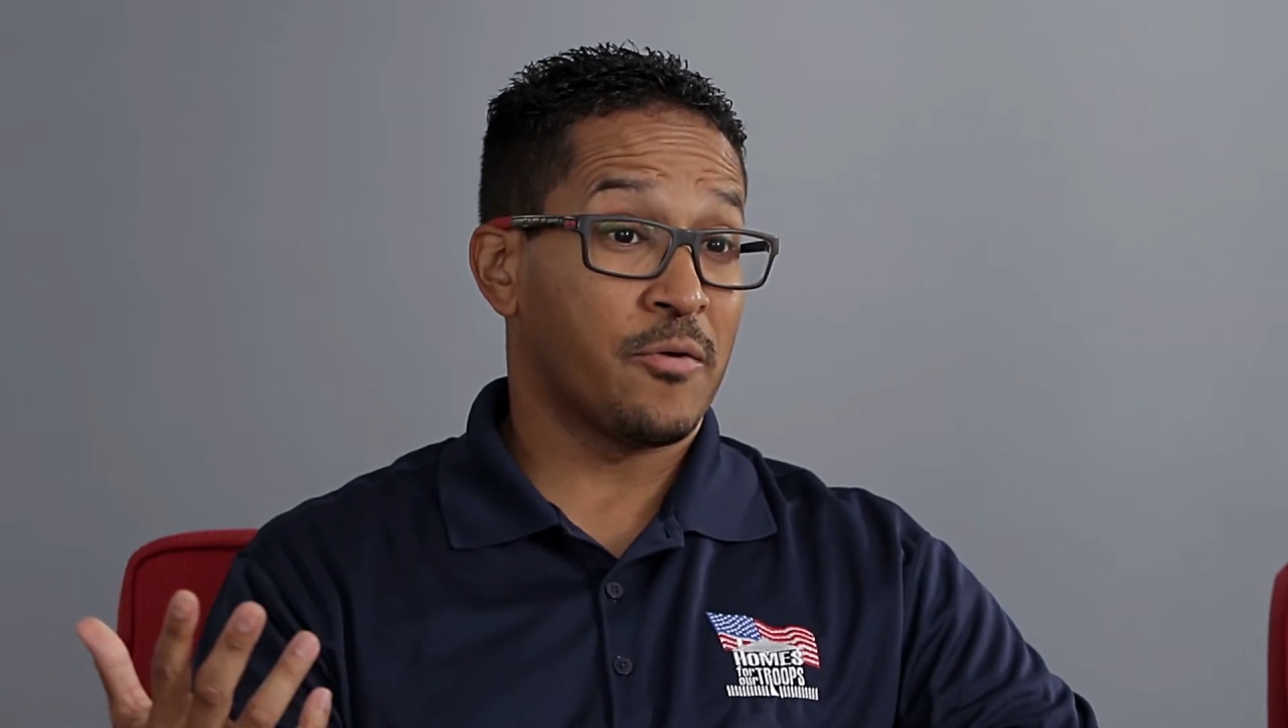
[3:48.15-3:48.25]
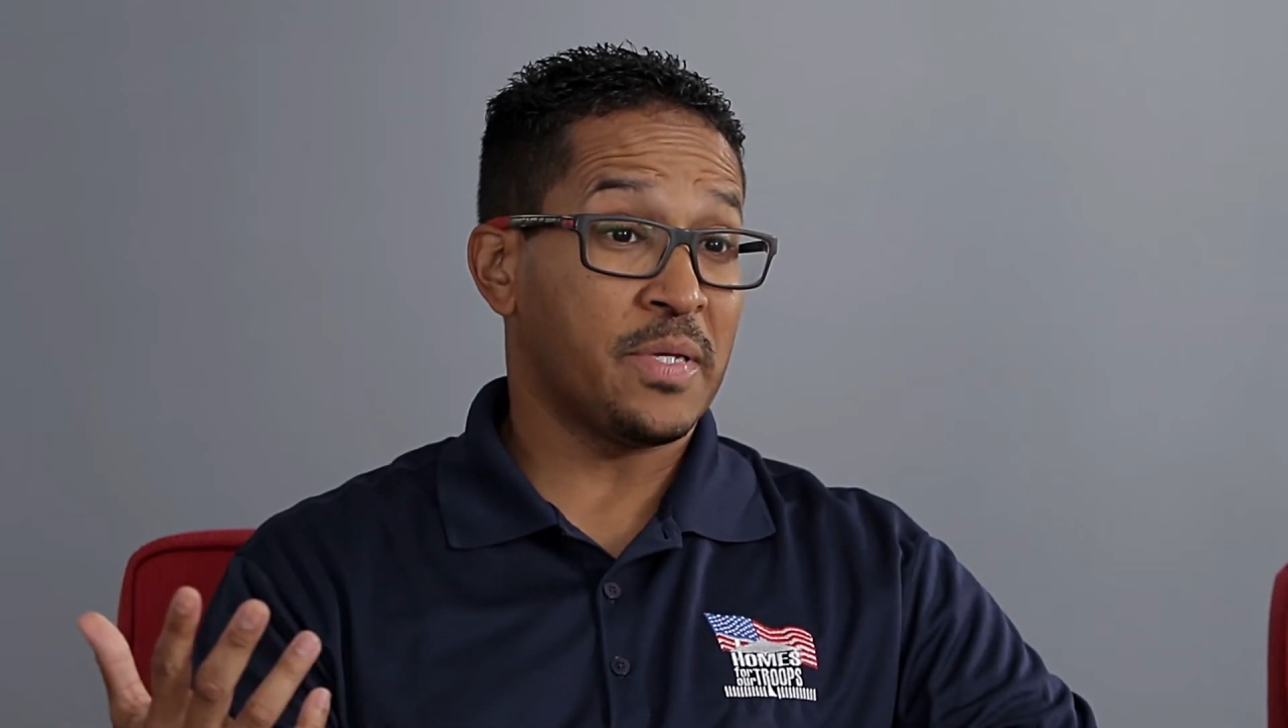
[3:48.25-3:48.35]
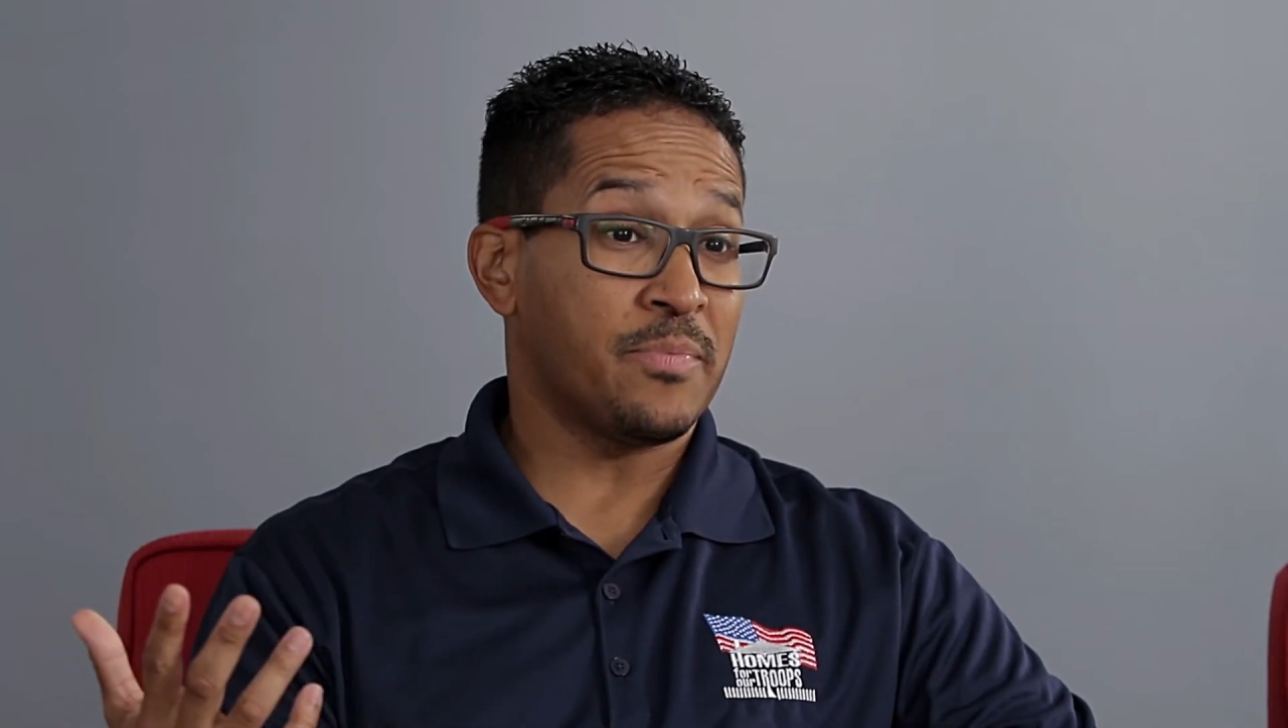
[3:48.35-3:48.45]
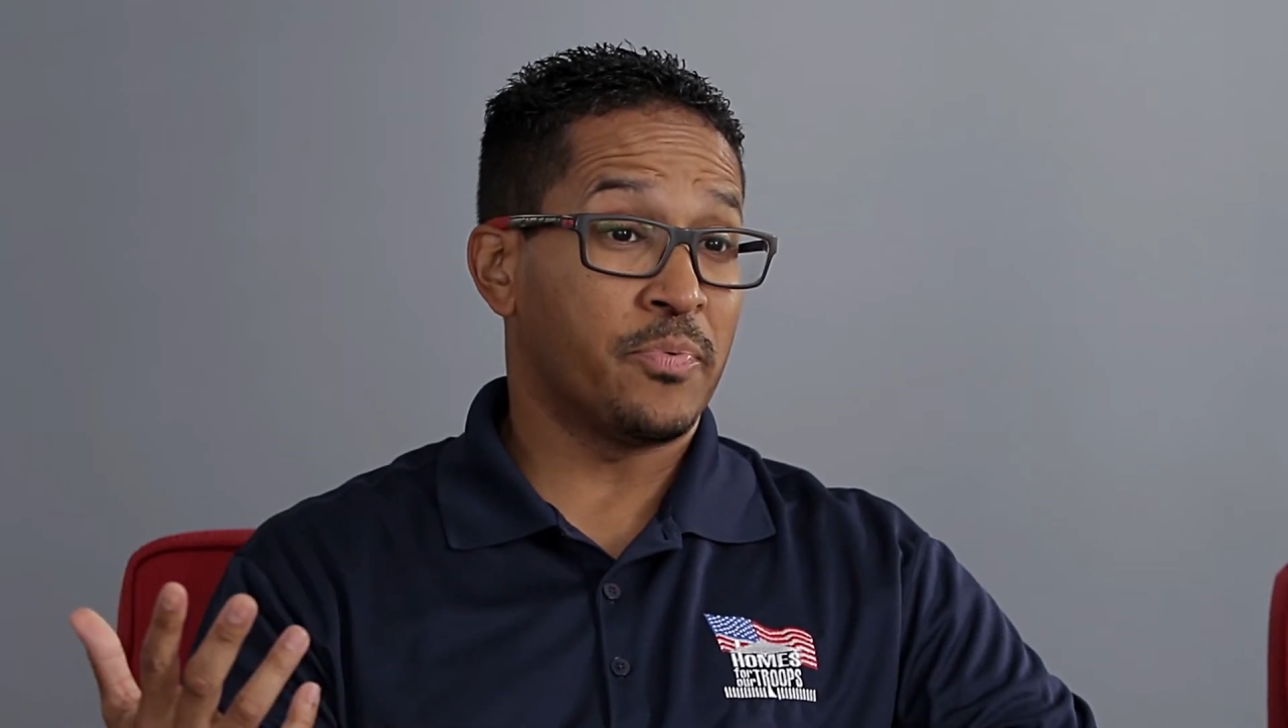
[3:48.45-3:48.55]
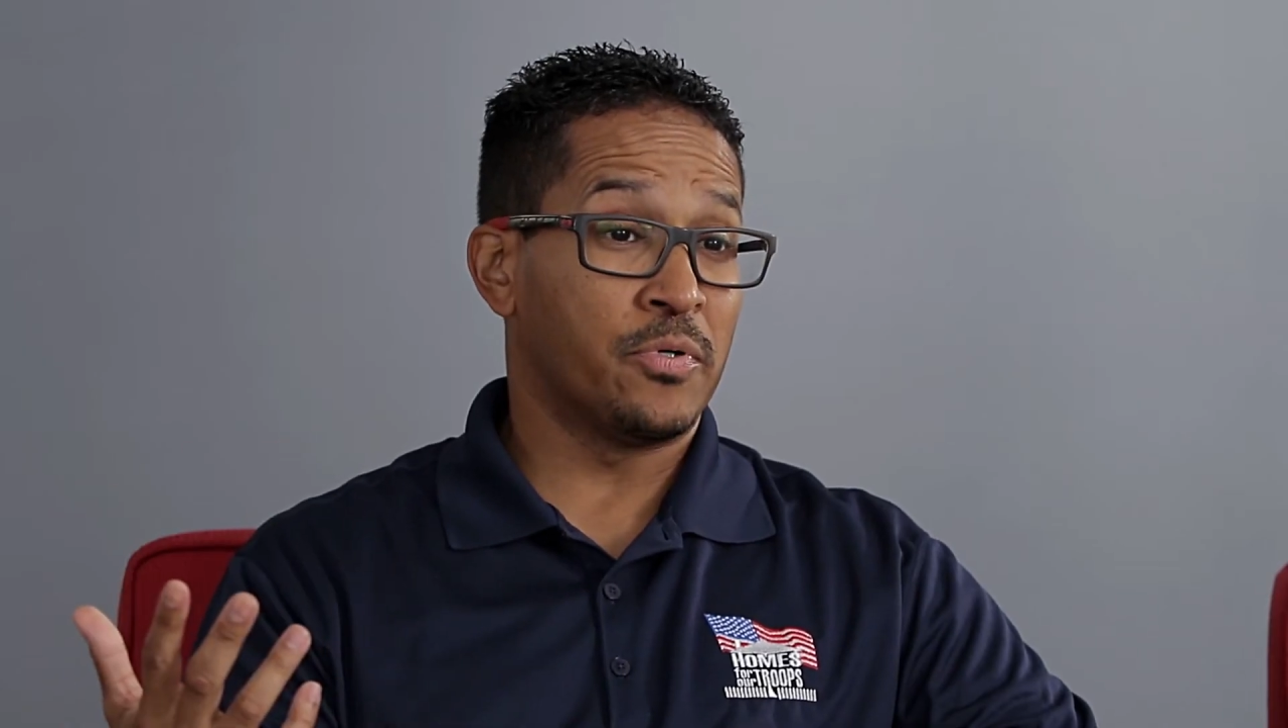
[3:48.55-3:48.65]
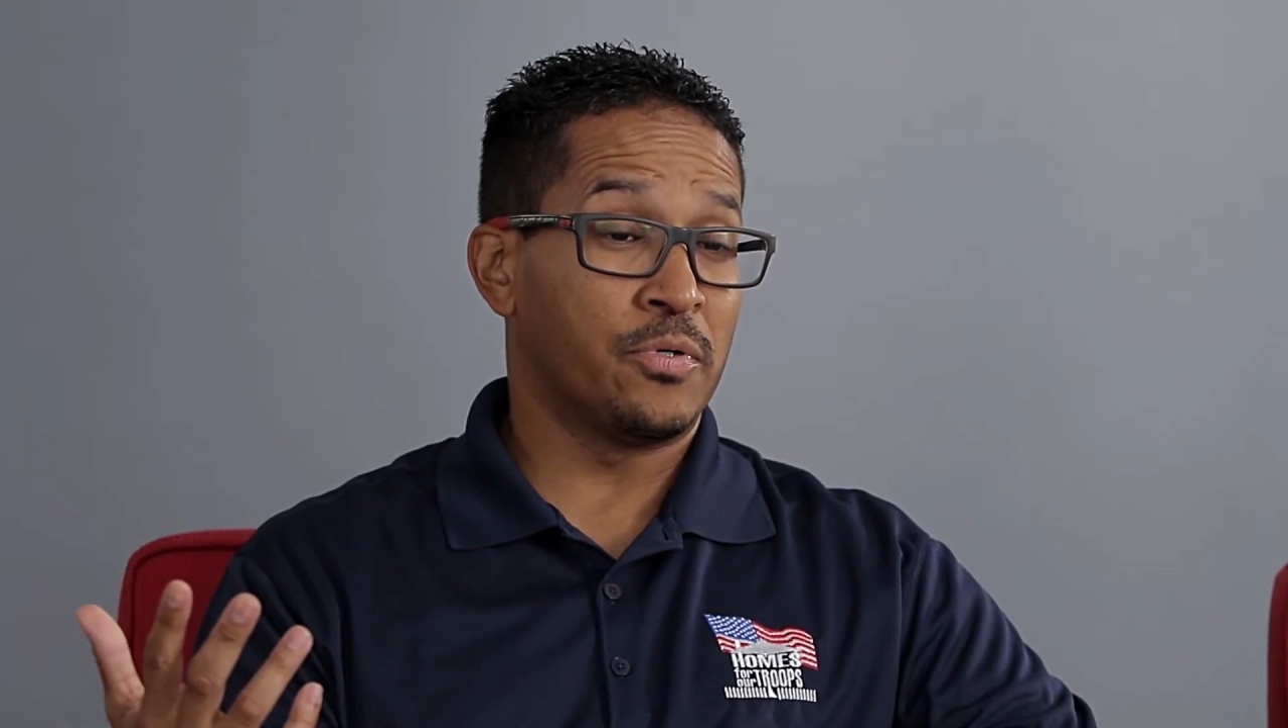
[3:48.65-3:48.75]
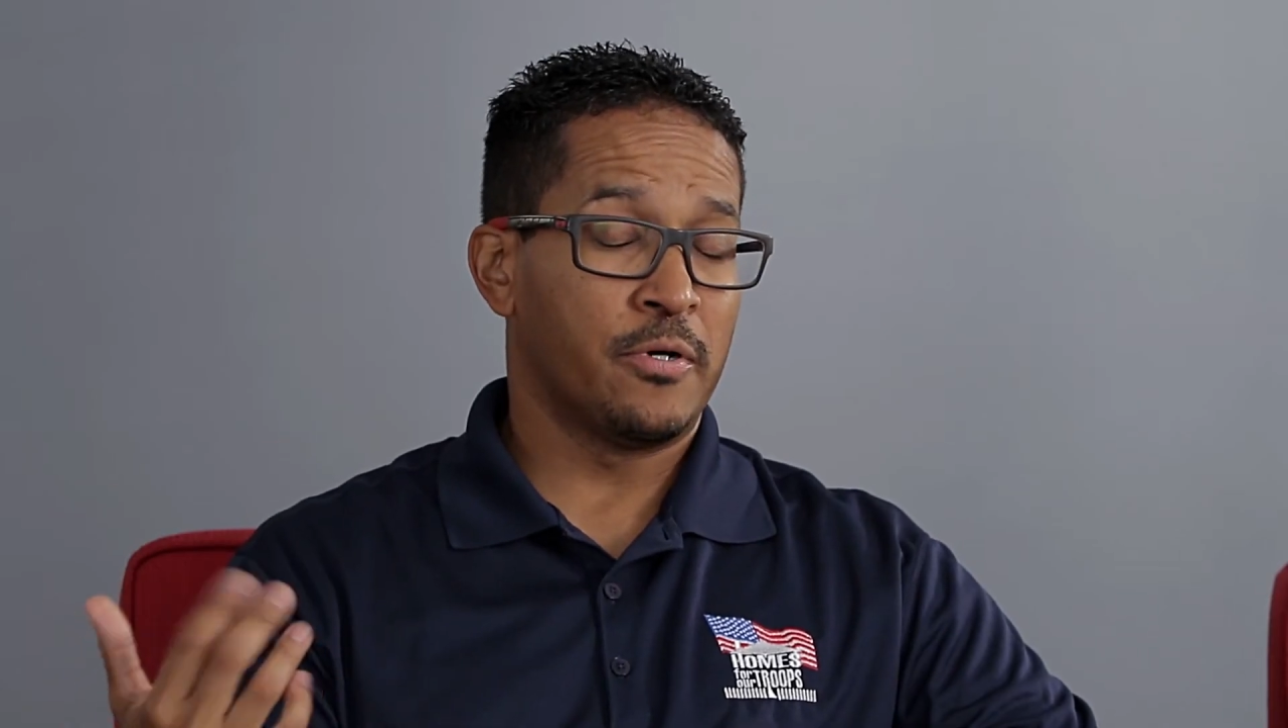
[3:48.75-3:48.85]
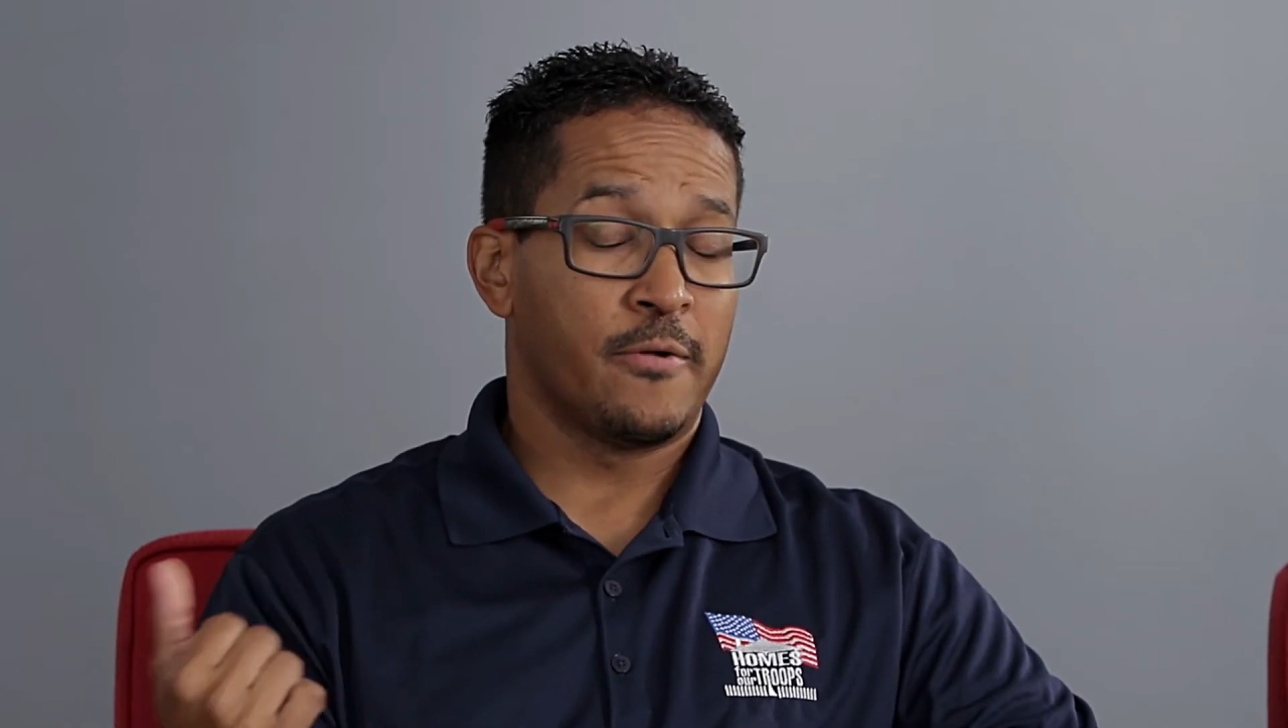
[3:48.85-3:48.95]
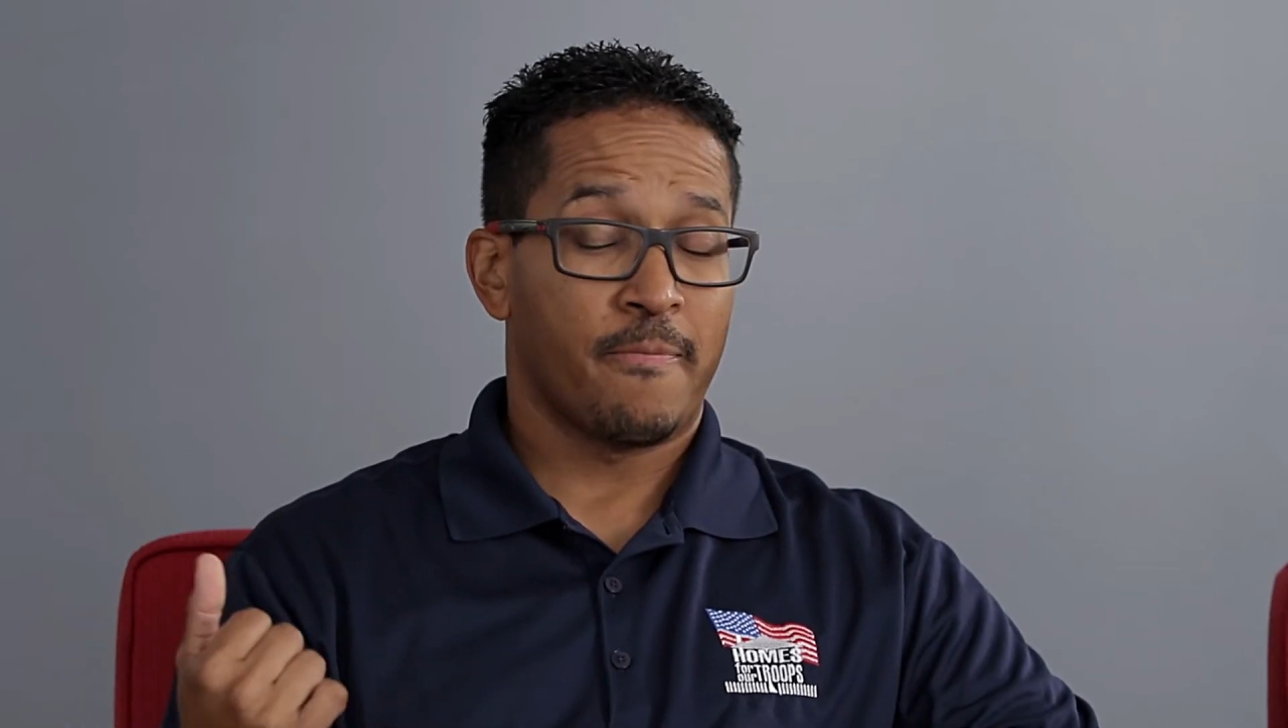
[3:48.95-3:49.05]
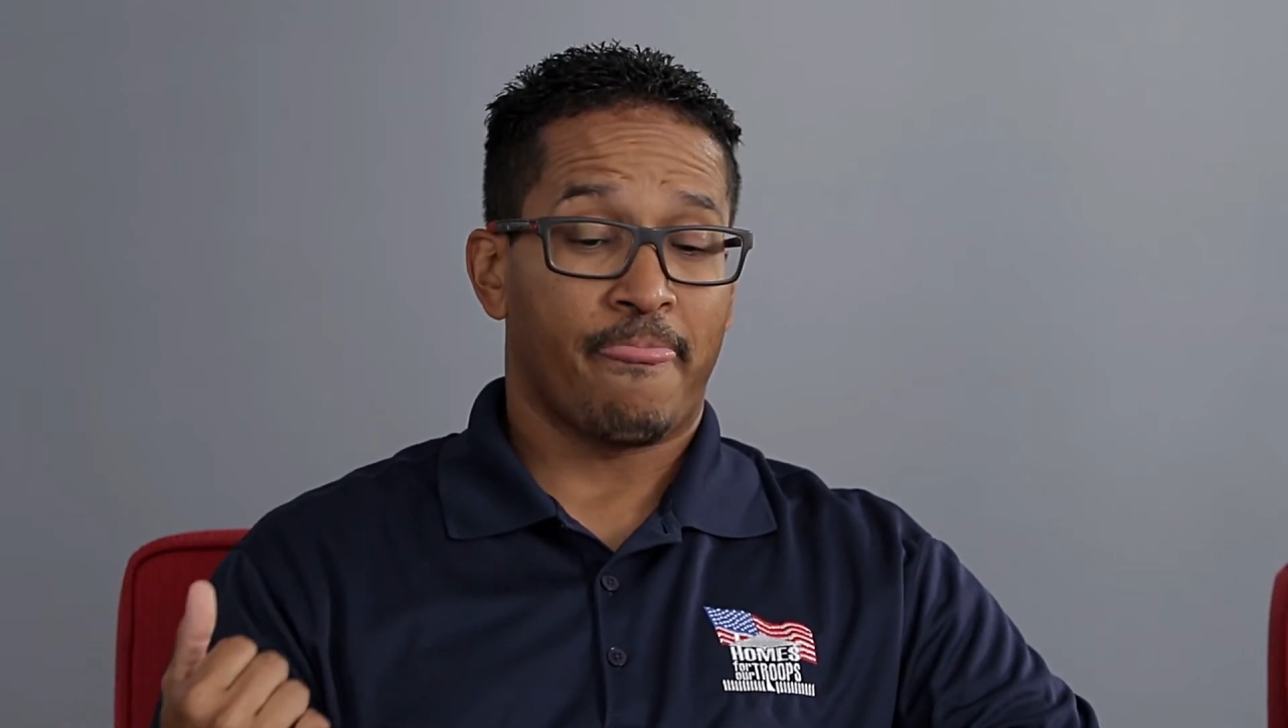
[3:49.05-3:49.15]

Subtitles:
people,